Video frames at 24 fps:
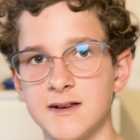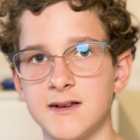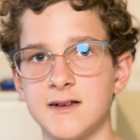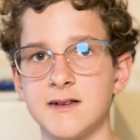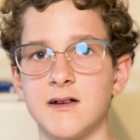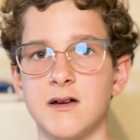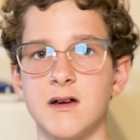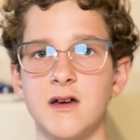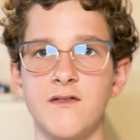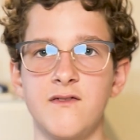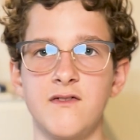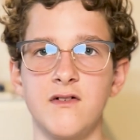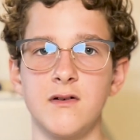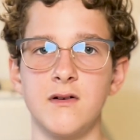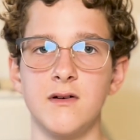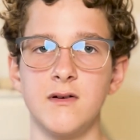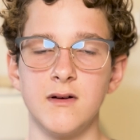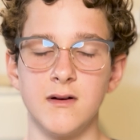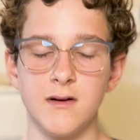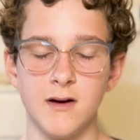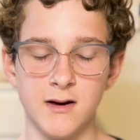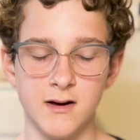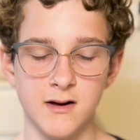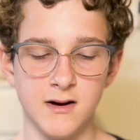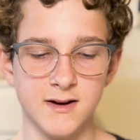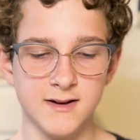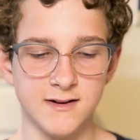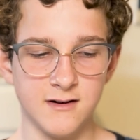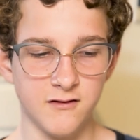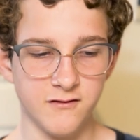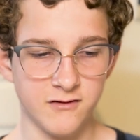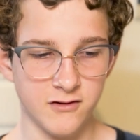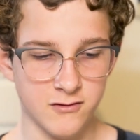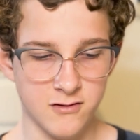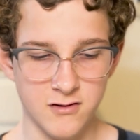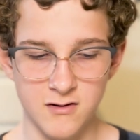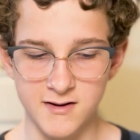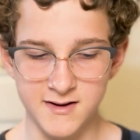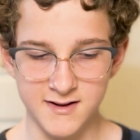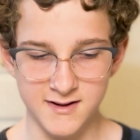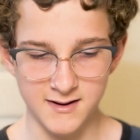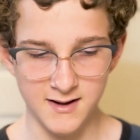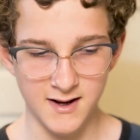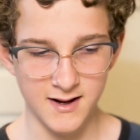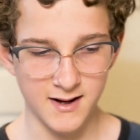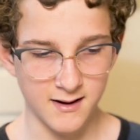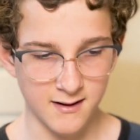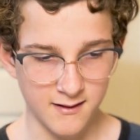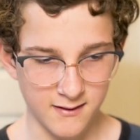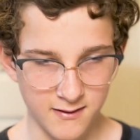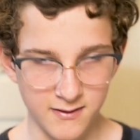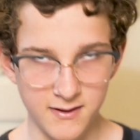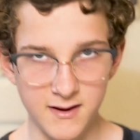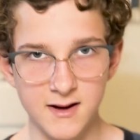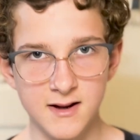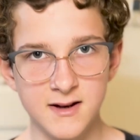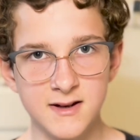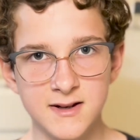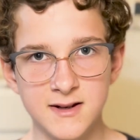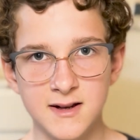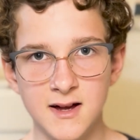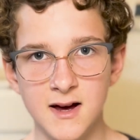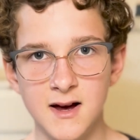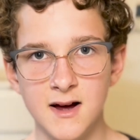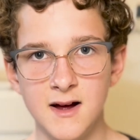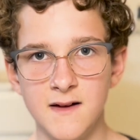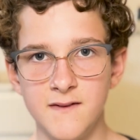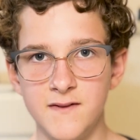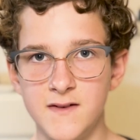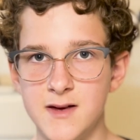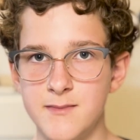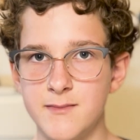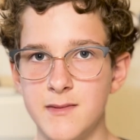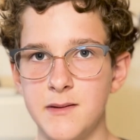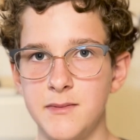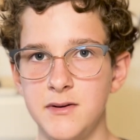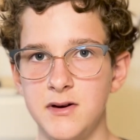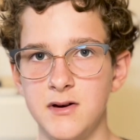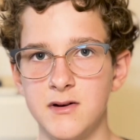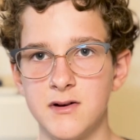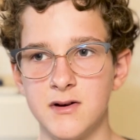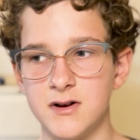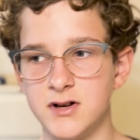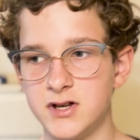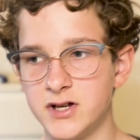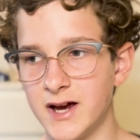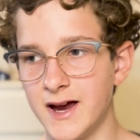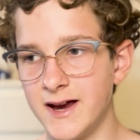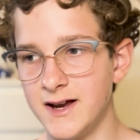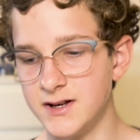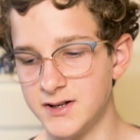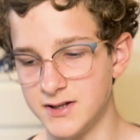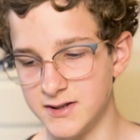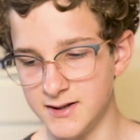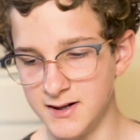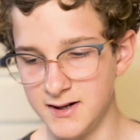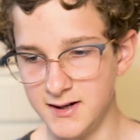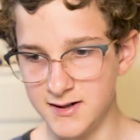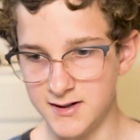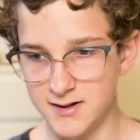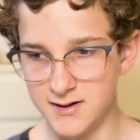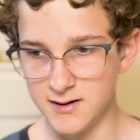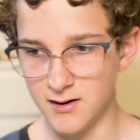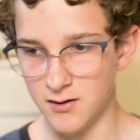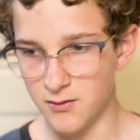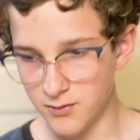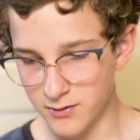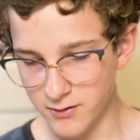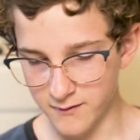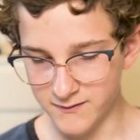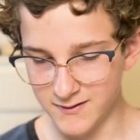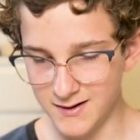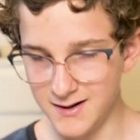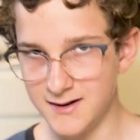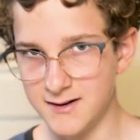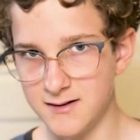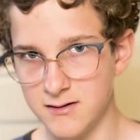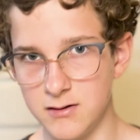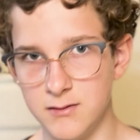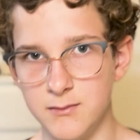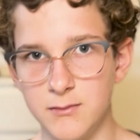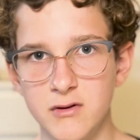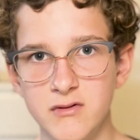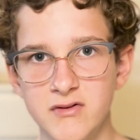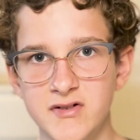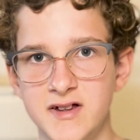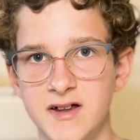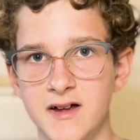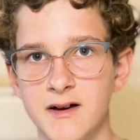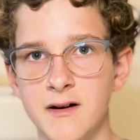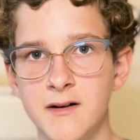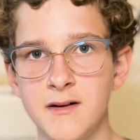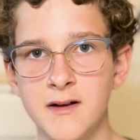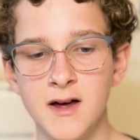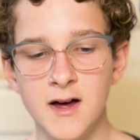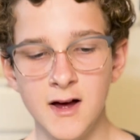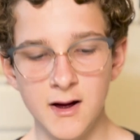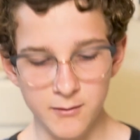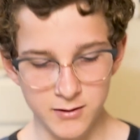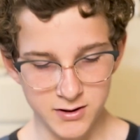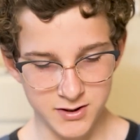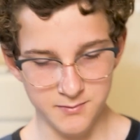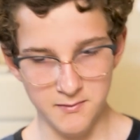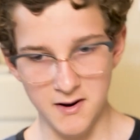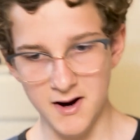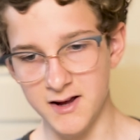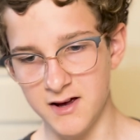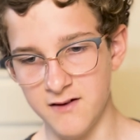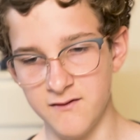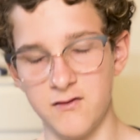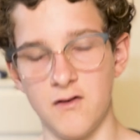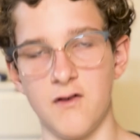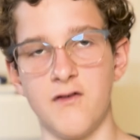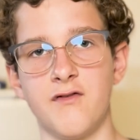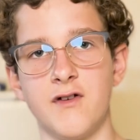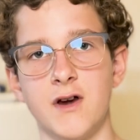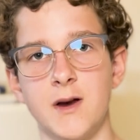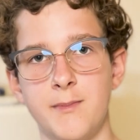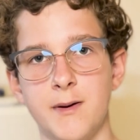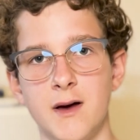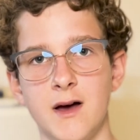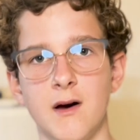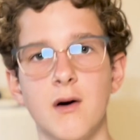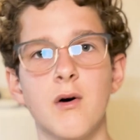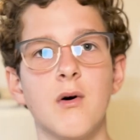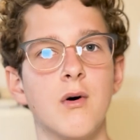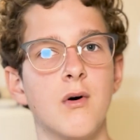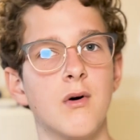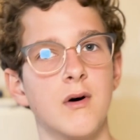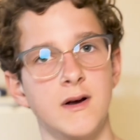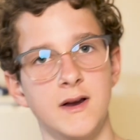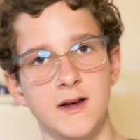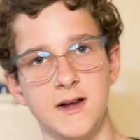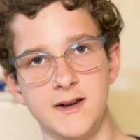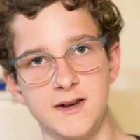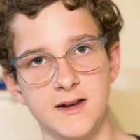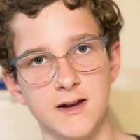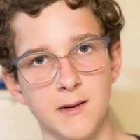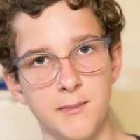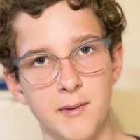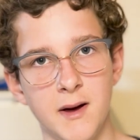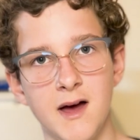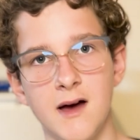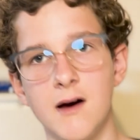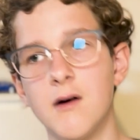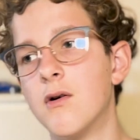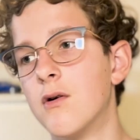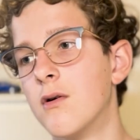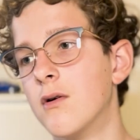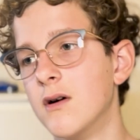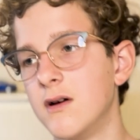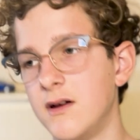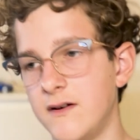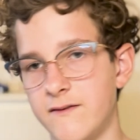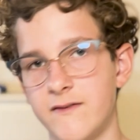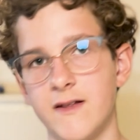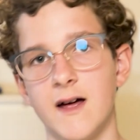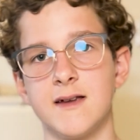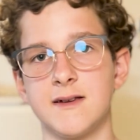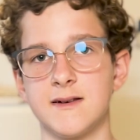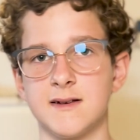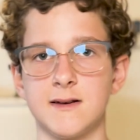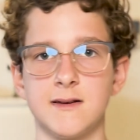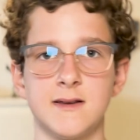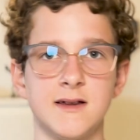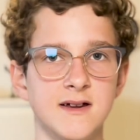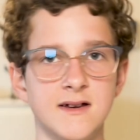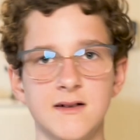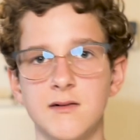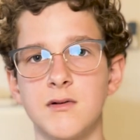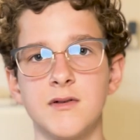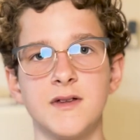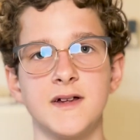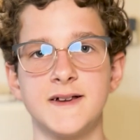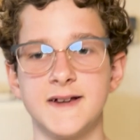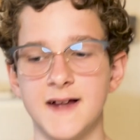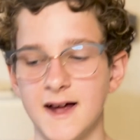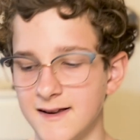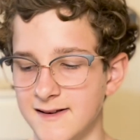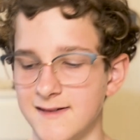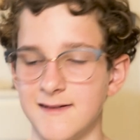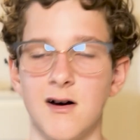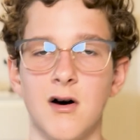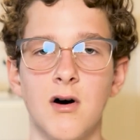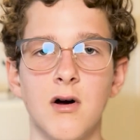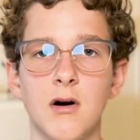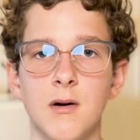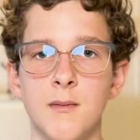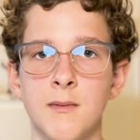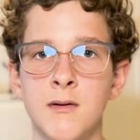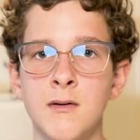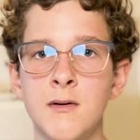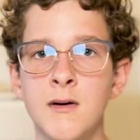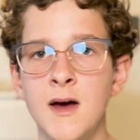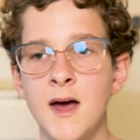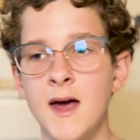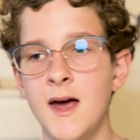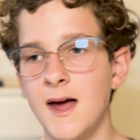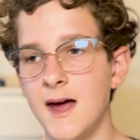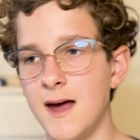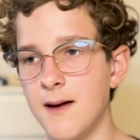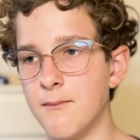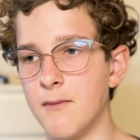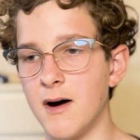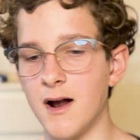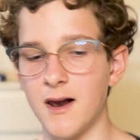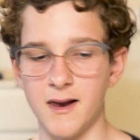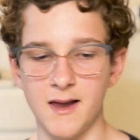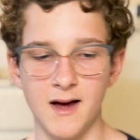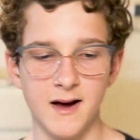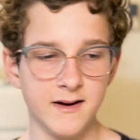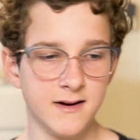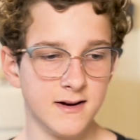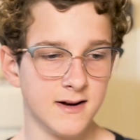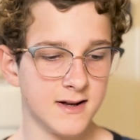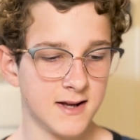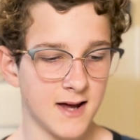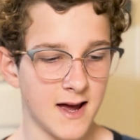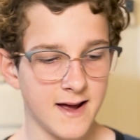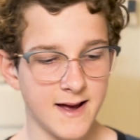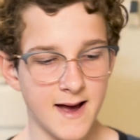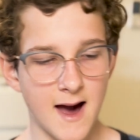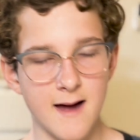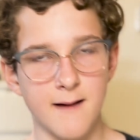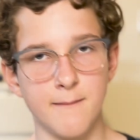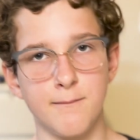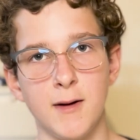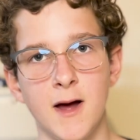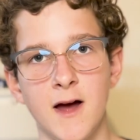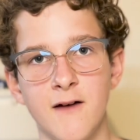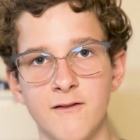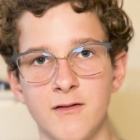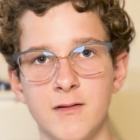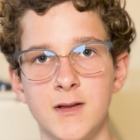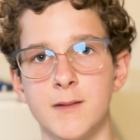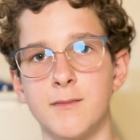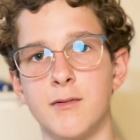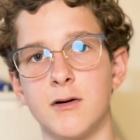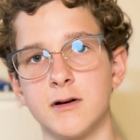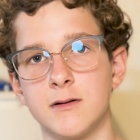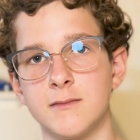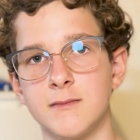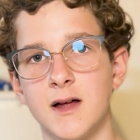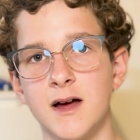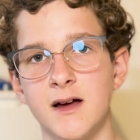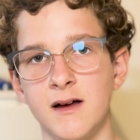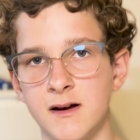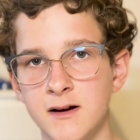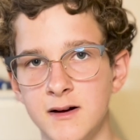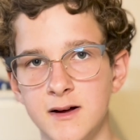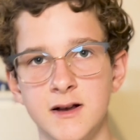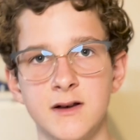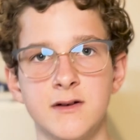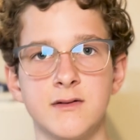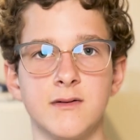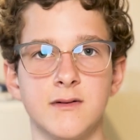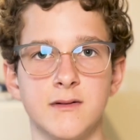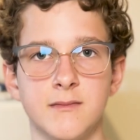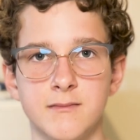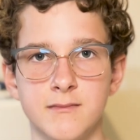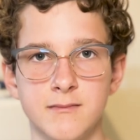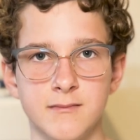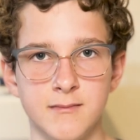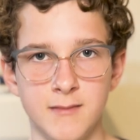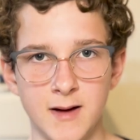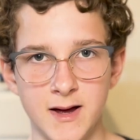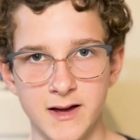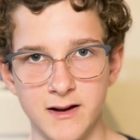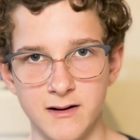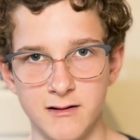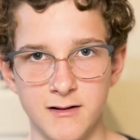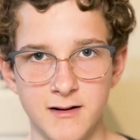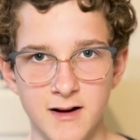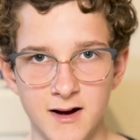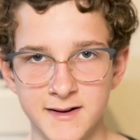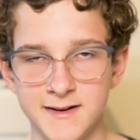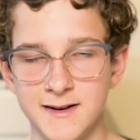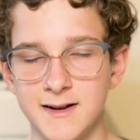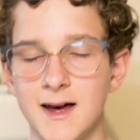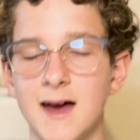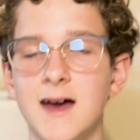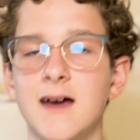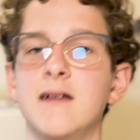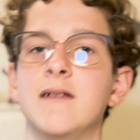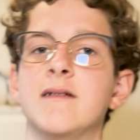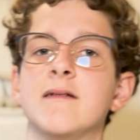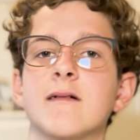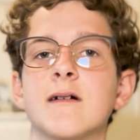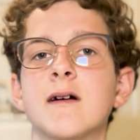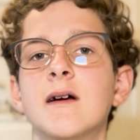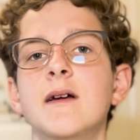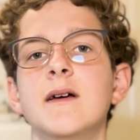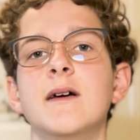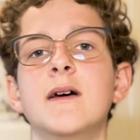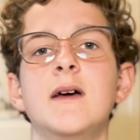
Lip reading: So if you are going to solve your cross like this, then maybe you can change the order of these two moves here, which might give you a free pair or an easier pair, or if all these cases are horrible, it might allow you to take out a pair from the bottom layer make it a nicer case, right?